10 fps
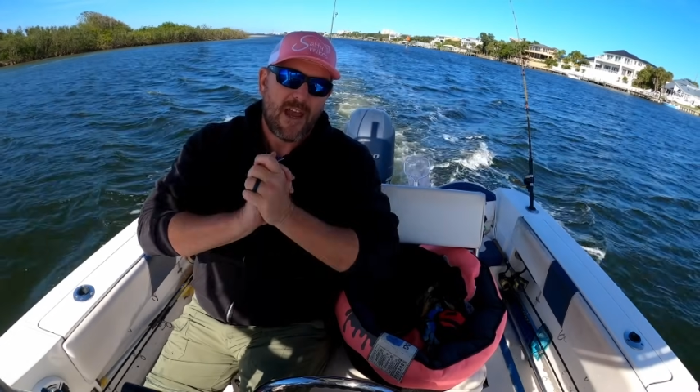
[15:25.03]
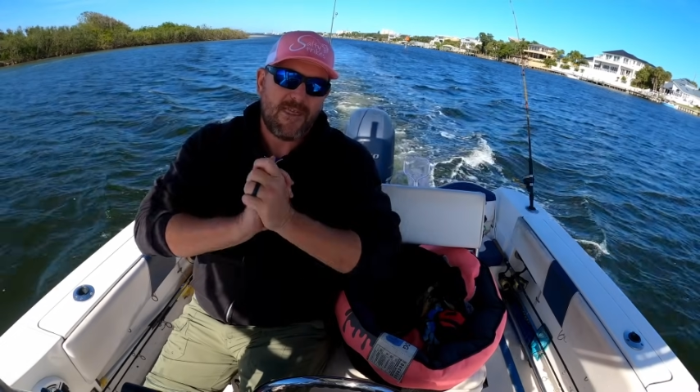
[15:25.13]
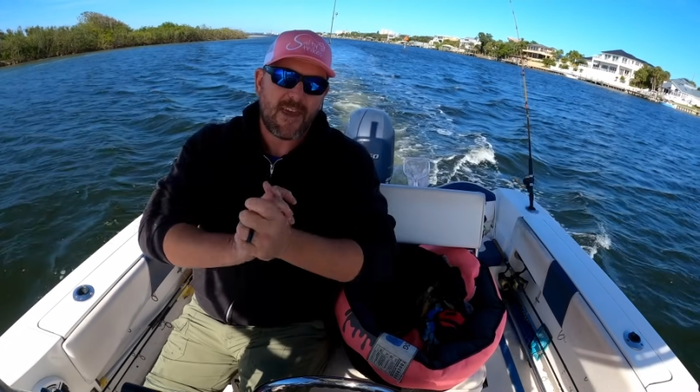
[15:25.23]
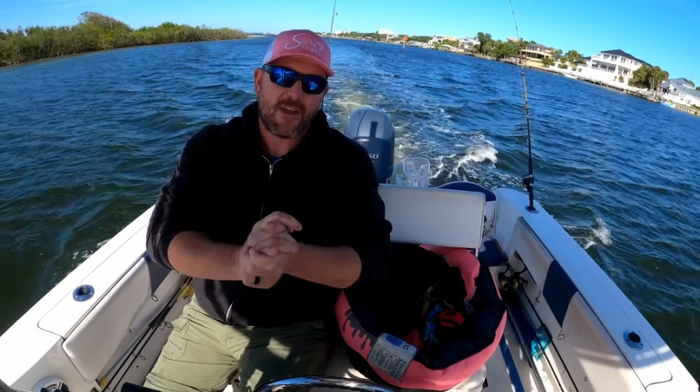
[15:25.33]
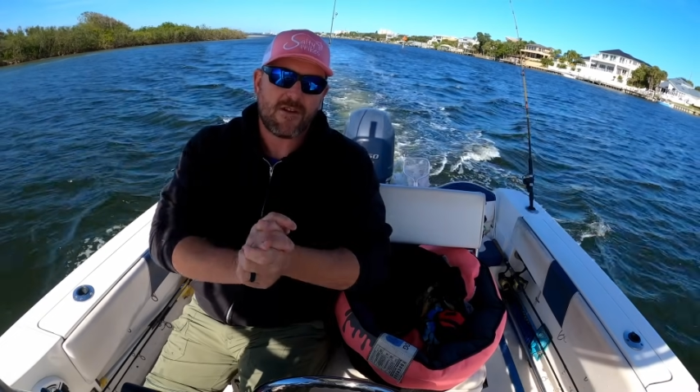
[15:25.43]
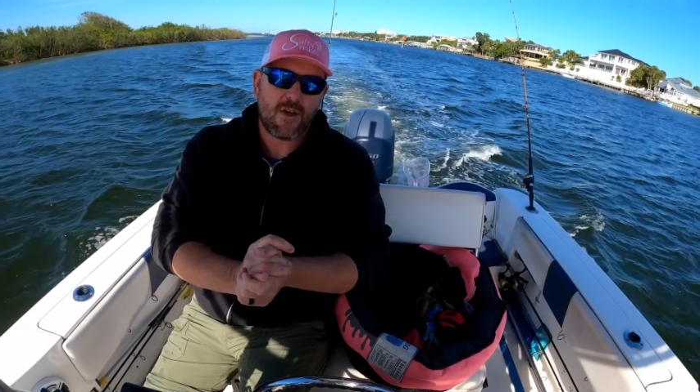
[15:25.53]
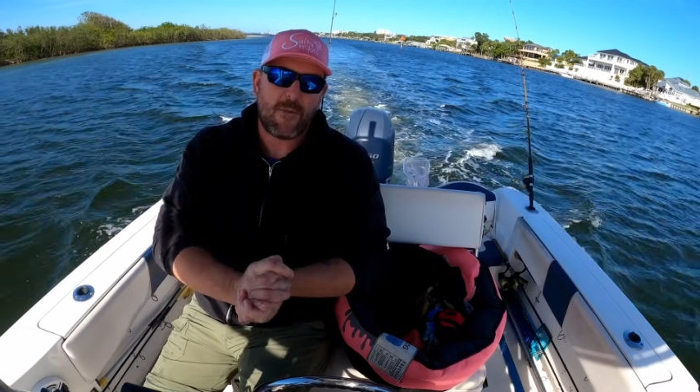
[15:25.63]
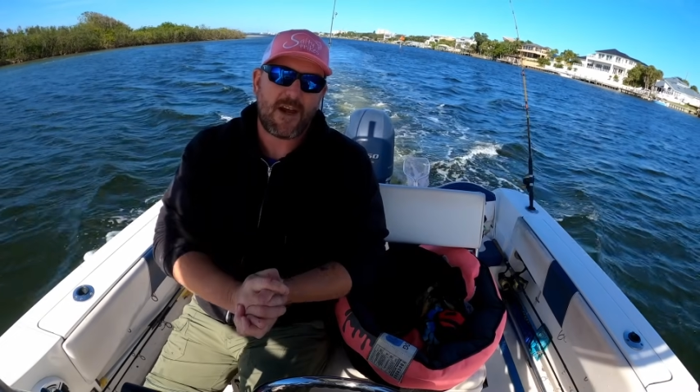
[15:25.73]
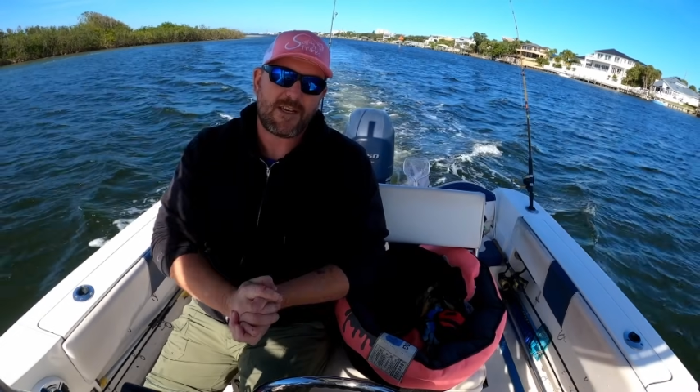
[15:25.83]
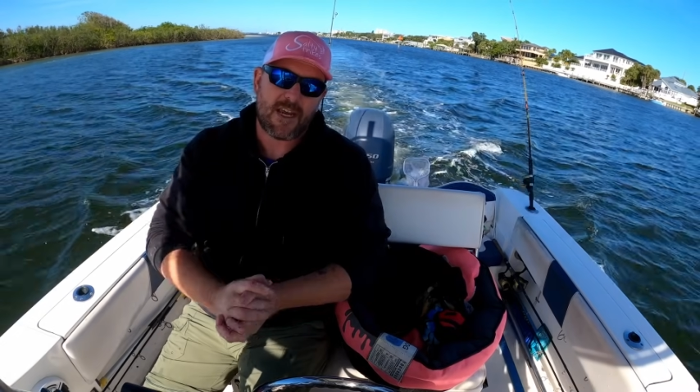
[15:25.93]
And thank you
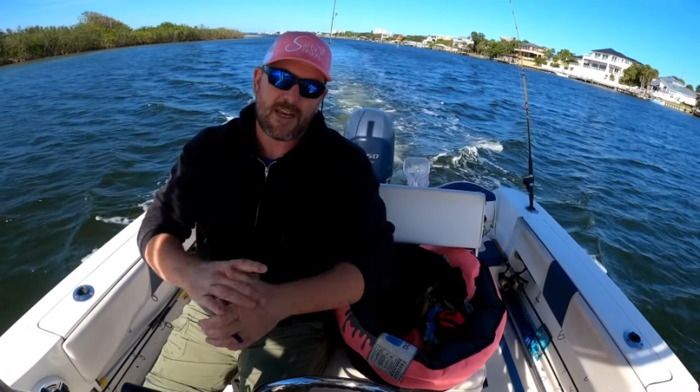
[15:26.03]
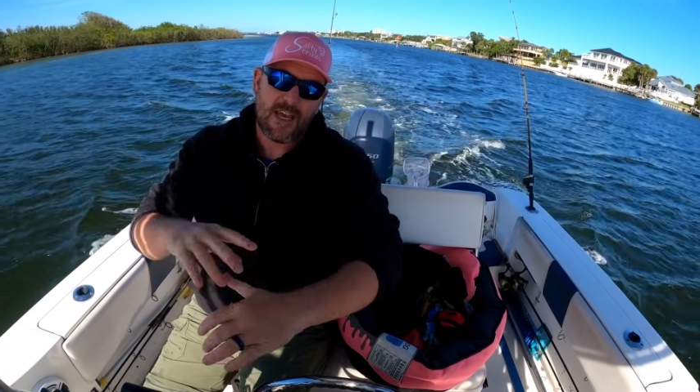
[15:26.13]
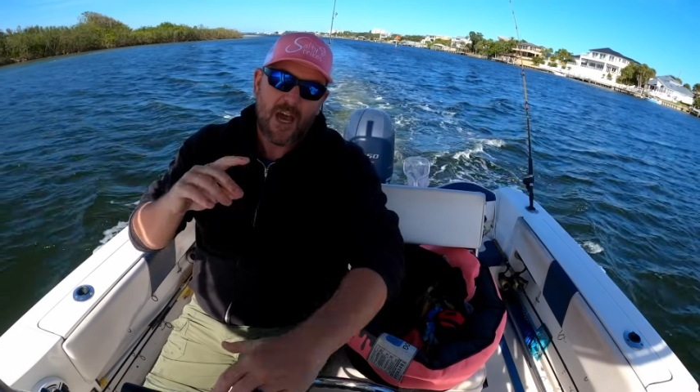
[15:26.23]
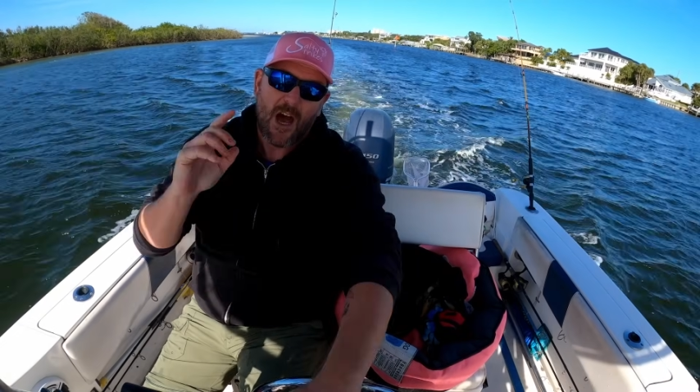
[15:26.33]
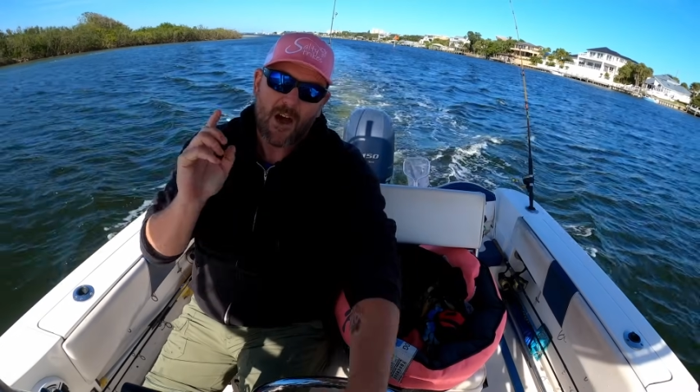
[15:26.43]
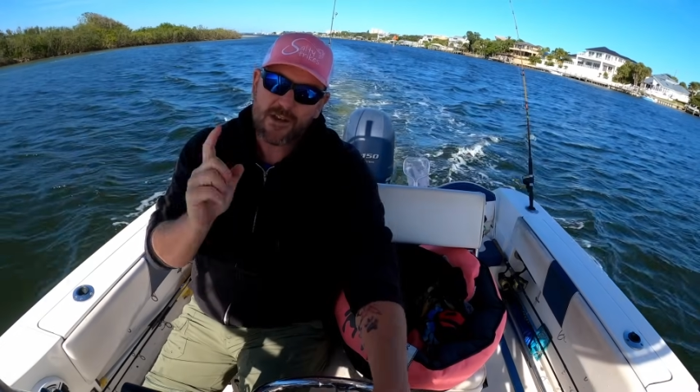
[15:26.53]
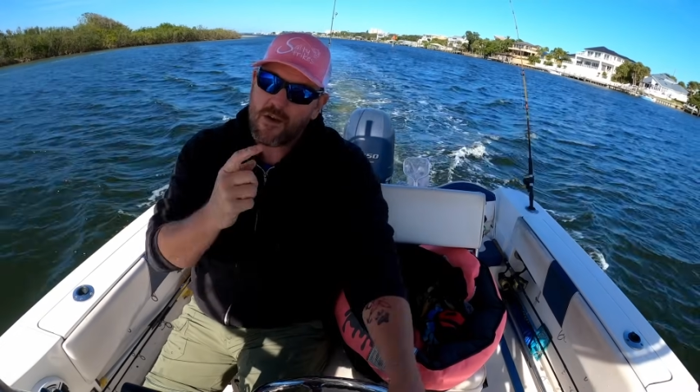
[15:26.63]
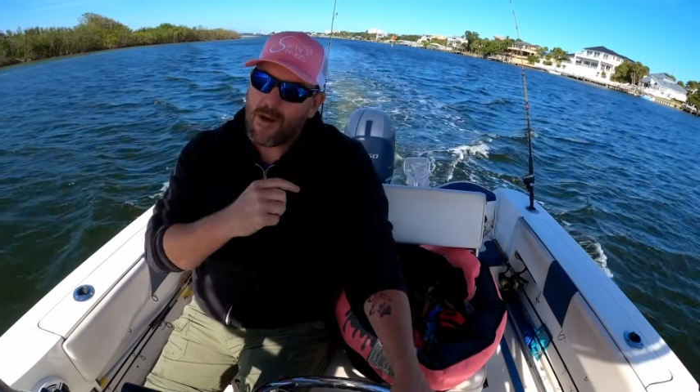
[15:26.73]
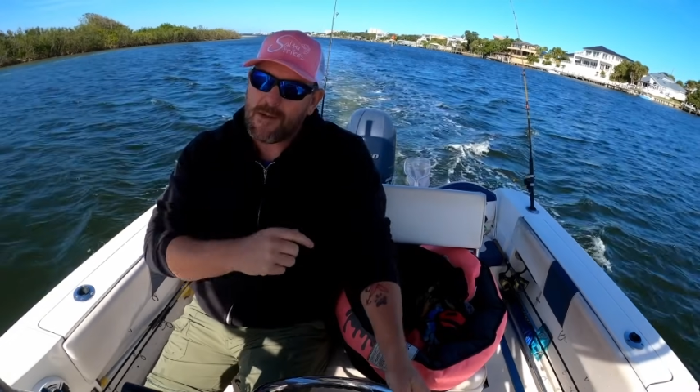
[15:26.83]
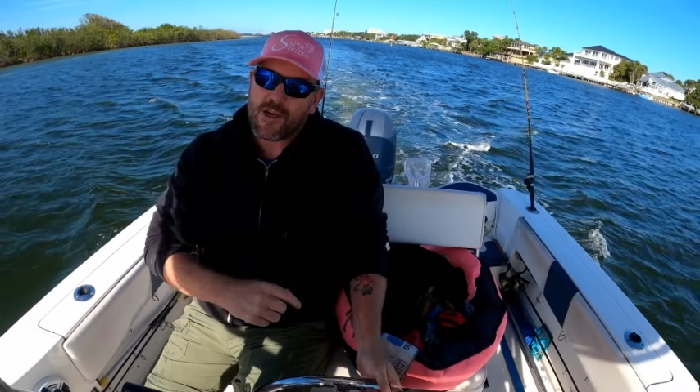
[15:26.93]
so much. And
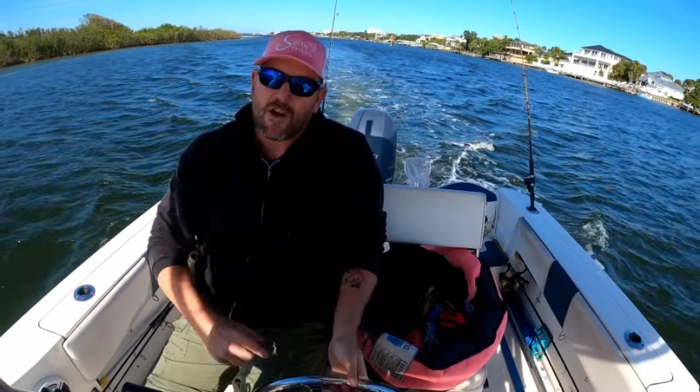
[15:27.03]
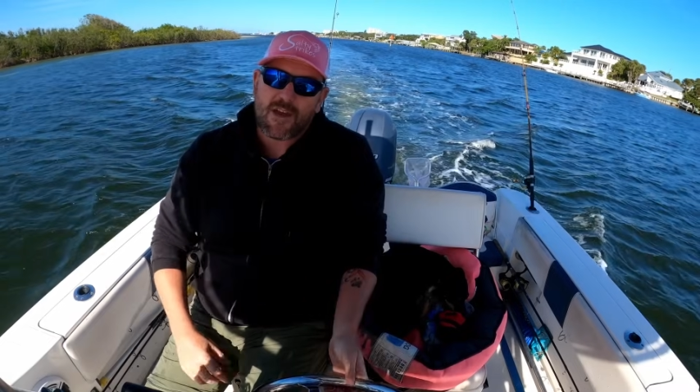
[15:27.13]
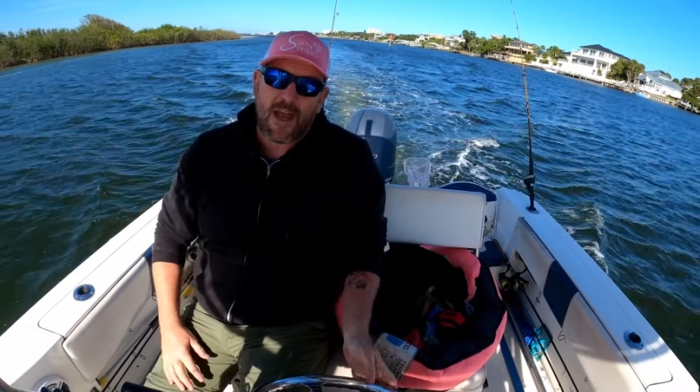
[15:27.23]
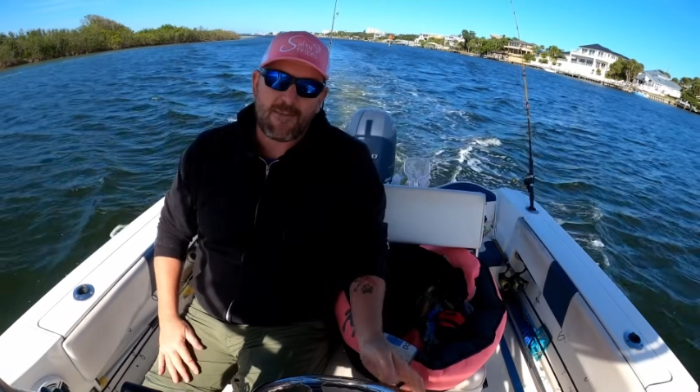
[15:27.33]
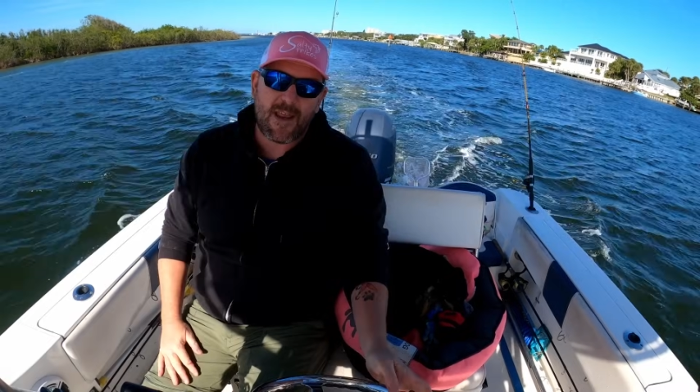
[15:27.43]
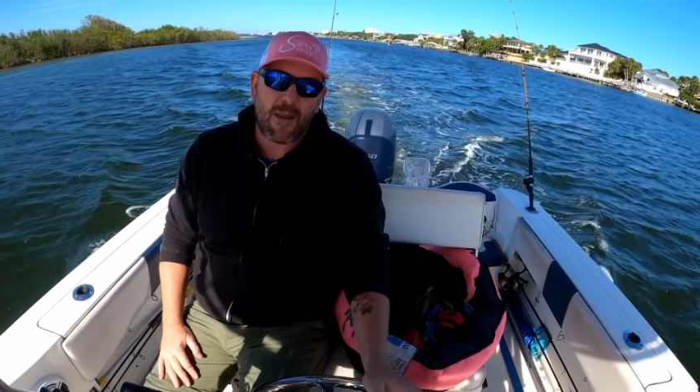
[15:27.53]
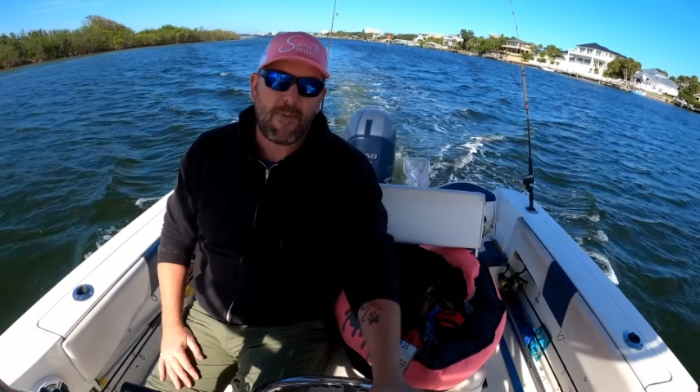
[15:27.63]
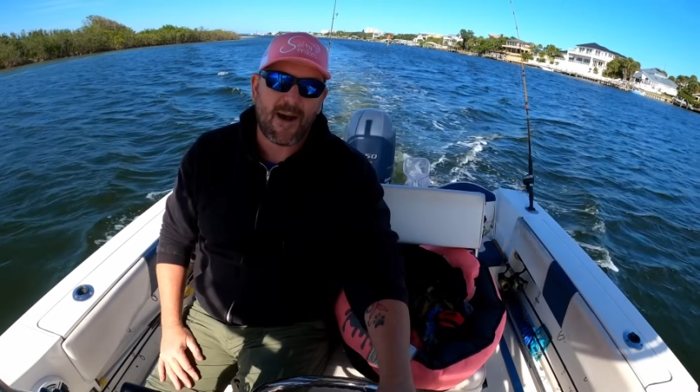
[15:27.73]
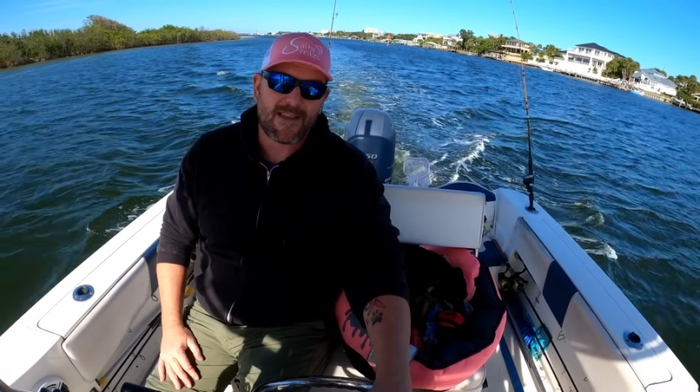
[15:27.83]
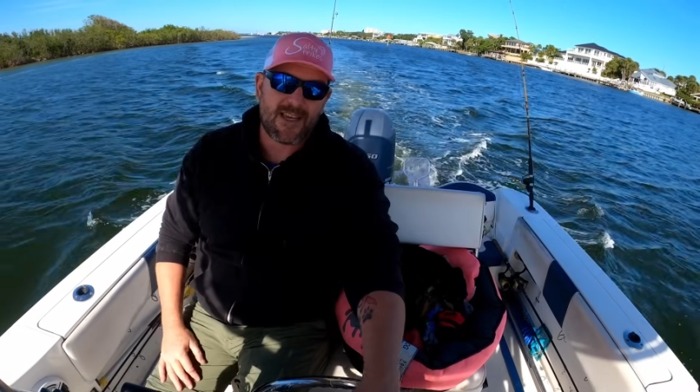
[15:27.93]
also, I'm a charter captain out
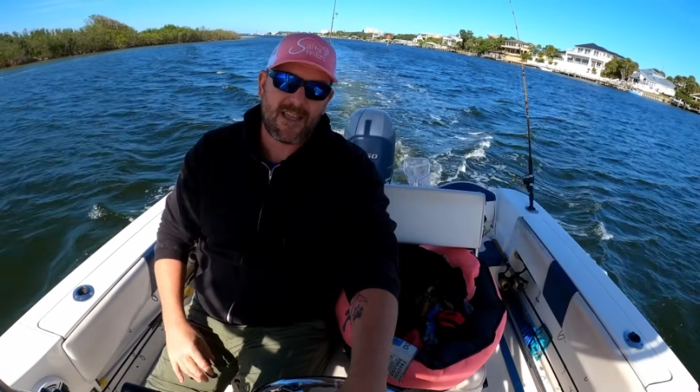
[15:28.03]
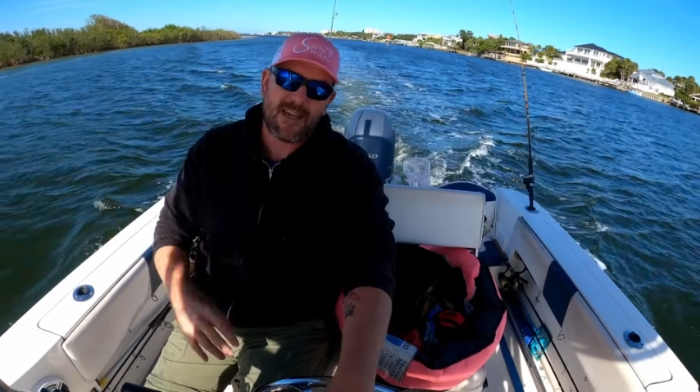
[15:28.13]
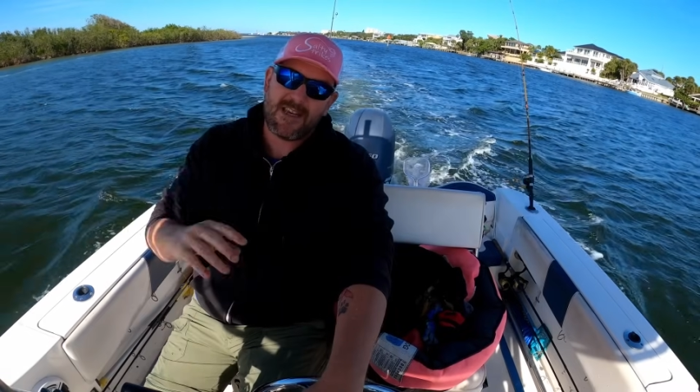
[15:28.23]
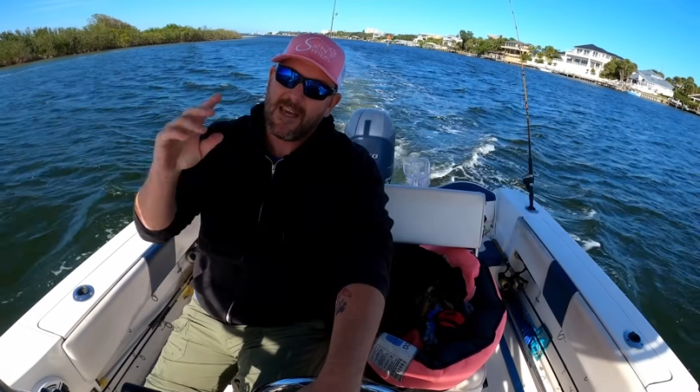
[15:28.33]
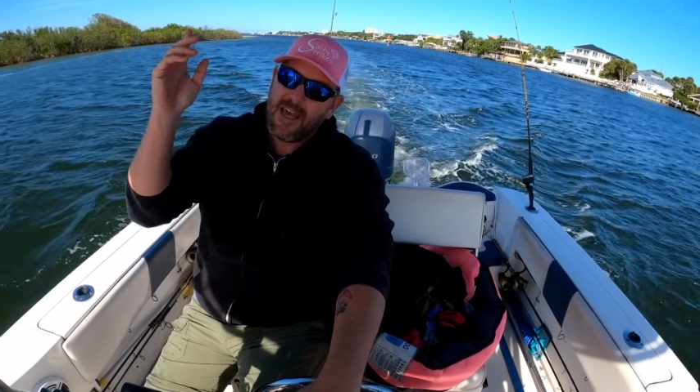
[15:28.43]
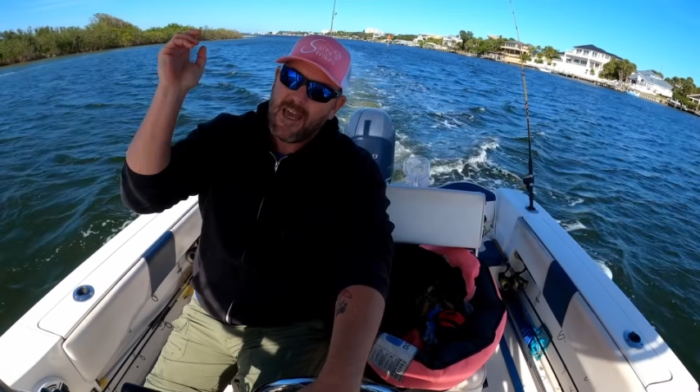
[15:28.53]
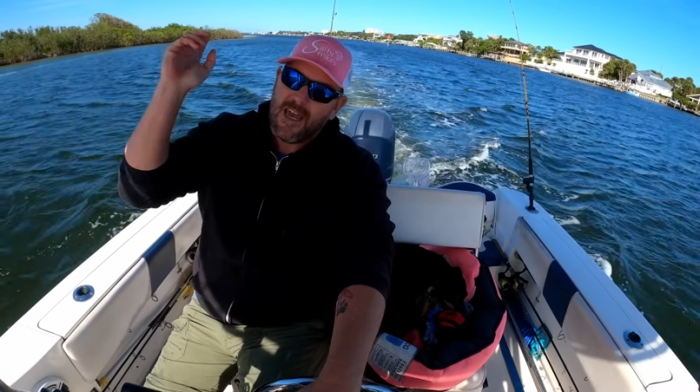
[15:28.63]
of Ponce Inlet.